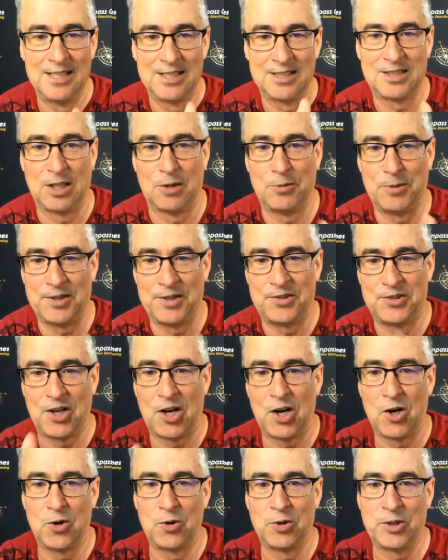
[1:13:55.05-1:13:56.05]
So with
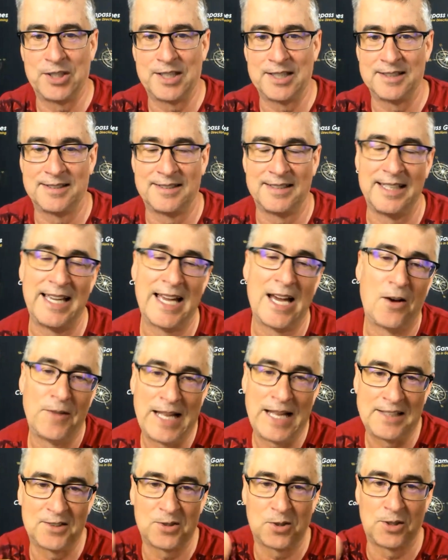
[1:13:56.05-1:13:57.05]
Joe, you can see how
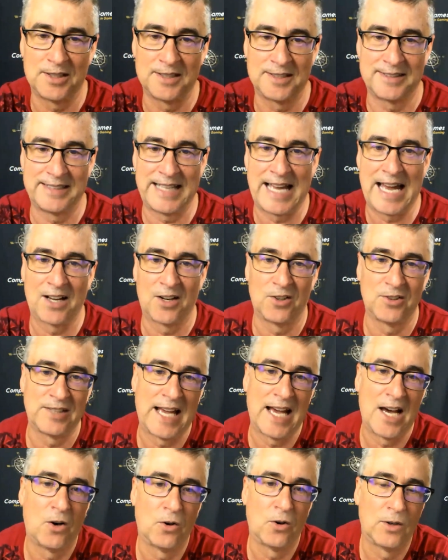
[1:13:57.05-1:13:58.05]
that sort of staggers
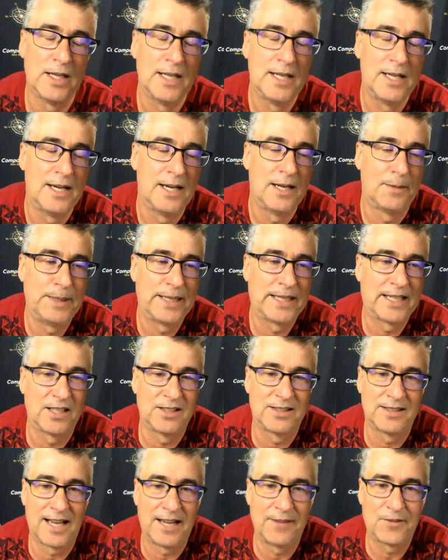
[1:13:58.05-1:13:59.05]
out
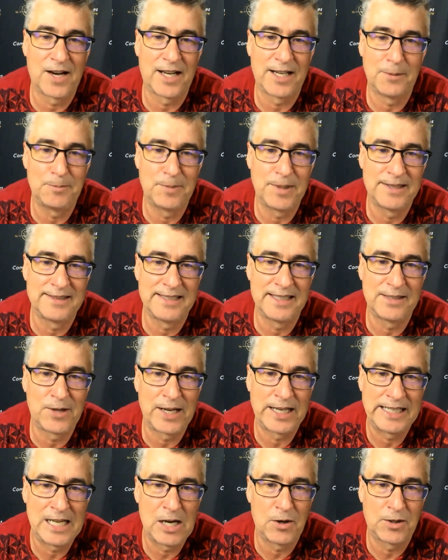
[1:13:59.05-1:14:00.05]
because I've got him busy
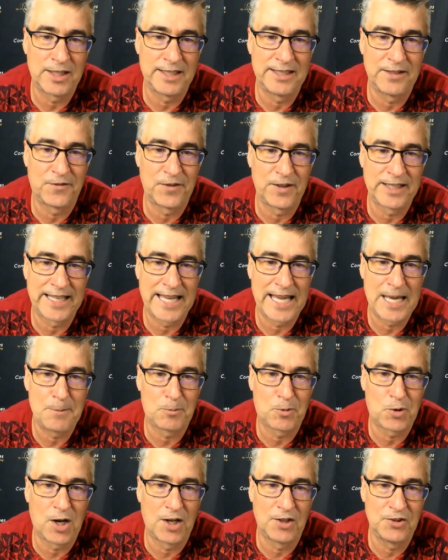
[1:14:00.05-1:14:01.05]
right now on a different game
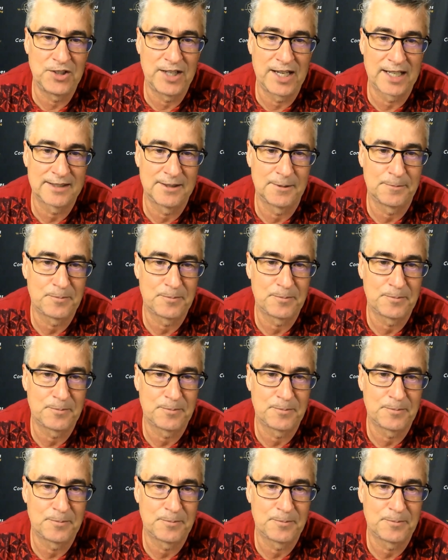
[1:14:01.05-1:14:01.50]
project.